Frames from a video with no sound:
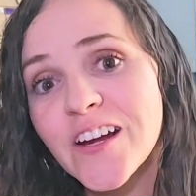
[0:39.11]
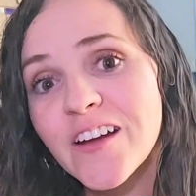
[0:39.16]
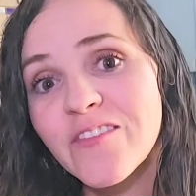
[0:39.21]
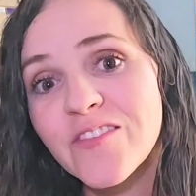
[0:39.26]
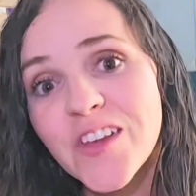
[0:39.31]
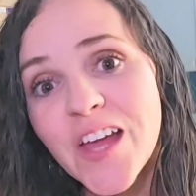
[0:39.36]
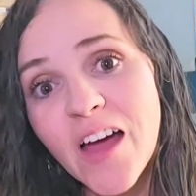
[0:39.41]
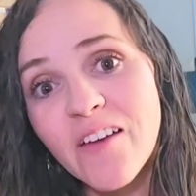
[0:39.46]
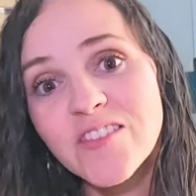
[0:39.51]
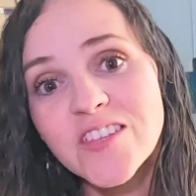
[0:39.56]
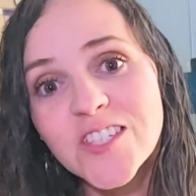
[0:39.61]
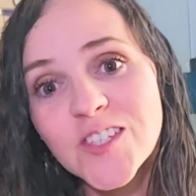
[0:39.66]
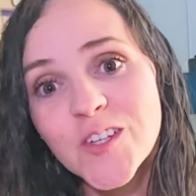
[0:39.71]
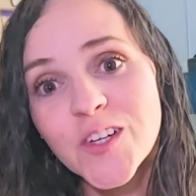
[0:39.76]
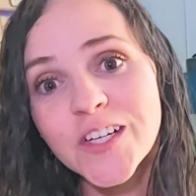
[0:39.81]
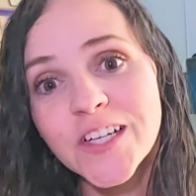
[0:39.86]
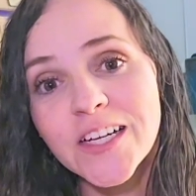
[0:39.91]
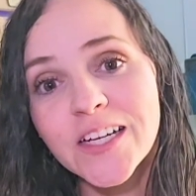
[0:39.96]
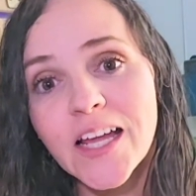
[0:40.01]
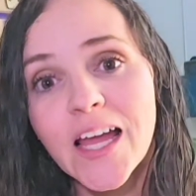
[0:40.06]
if you haven't
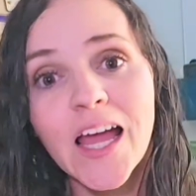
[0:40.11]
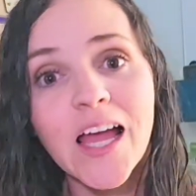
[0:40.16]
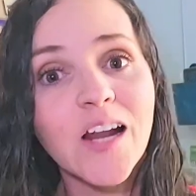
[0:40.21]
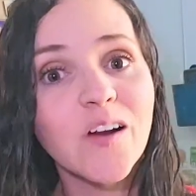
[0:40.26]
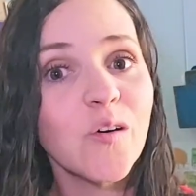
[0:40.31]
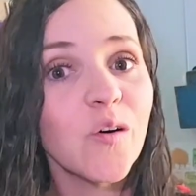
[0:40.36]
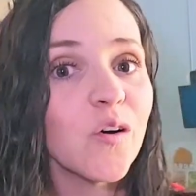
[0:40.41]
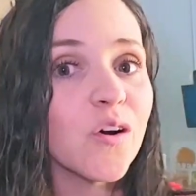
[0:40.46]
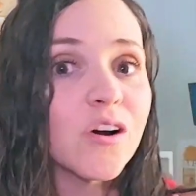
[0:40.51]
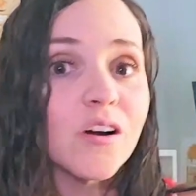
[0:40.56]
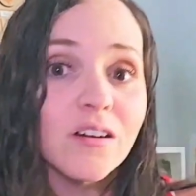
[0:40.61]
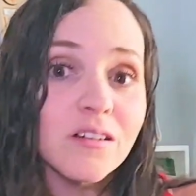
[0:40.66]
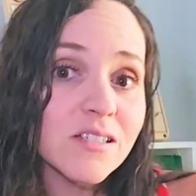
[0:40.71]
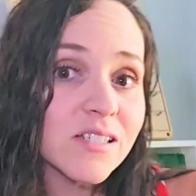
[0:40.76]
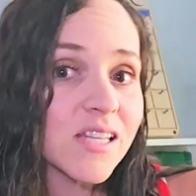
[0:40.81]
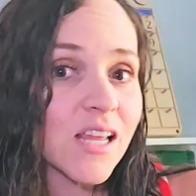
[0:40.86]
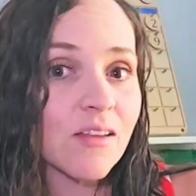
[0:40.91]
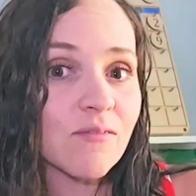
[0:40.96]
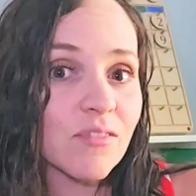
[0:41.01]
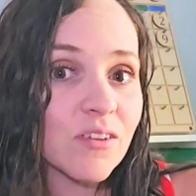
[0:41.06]
started yet, or
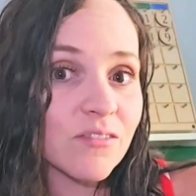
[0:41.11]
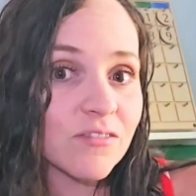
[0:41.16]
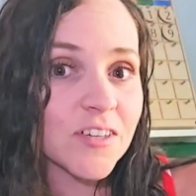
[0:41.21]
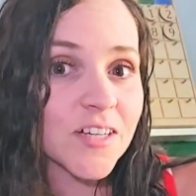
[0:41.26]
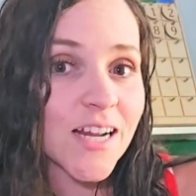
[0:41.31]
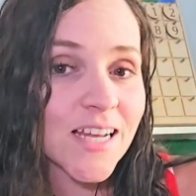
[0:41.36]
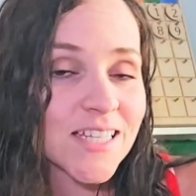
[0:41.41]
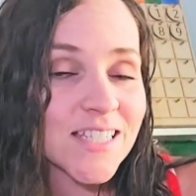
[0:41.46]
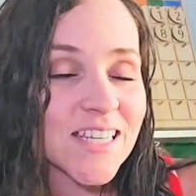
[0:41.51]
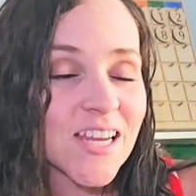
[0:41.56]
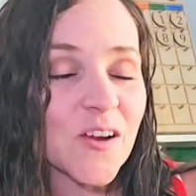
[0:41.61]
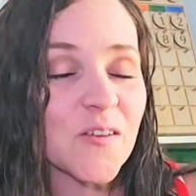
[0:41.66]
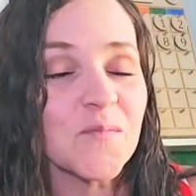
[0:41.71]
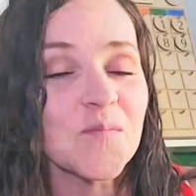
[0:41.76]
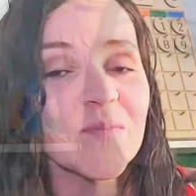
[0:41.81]
save it for next year.